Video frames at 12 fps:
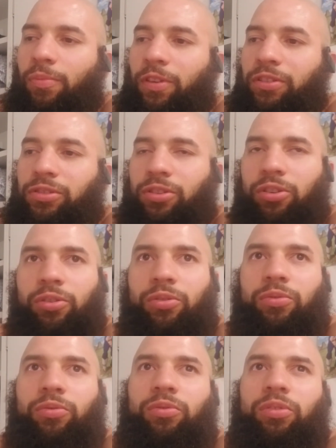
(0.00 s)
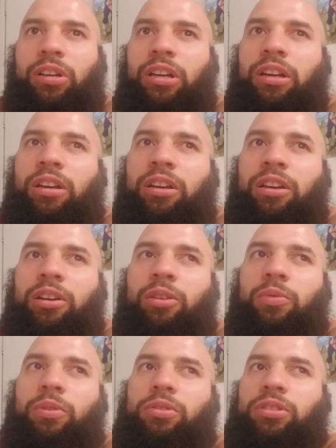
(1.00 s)
So
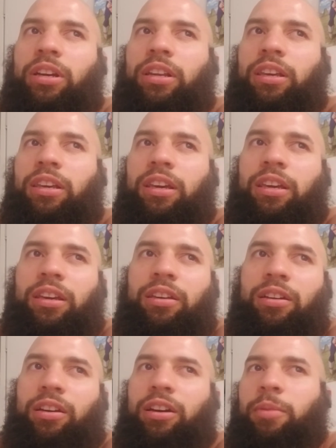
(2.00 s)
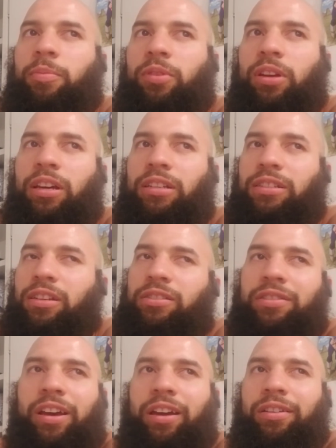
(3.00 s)
we were trying to kick it a couple days.
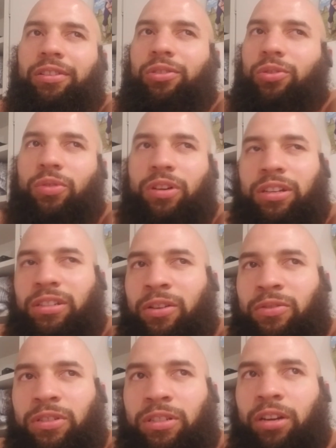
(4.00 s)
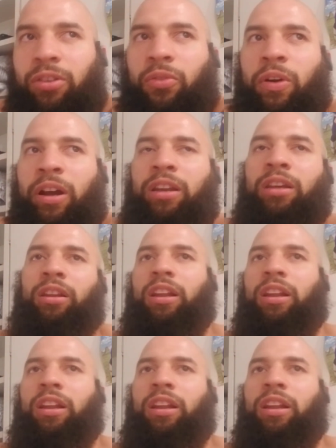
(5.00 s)
Yesterday, I couldn't do it because I was just out grinding